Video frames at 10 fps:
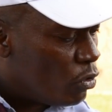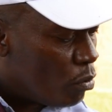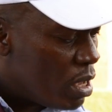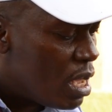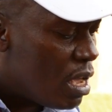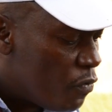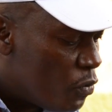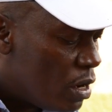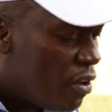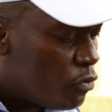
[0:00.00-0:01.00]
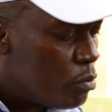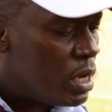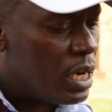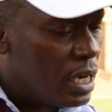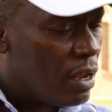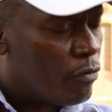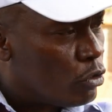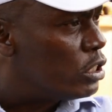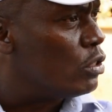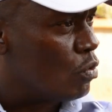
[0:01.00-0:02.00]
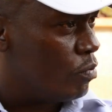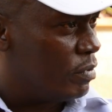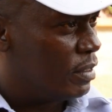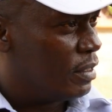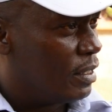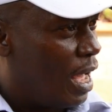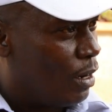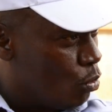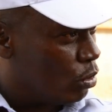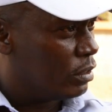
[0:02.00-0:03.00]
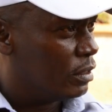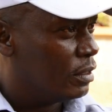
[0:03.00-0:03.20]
you me, so, if you left me in a voting room alone,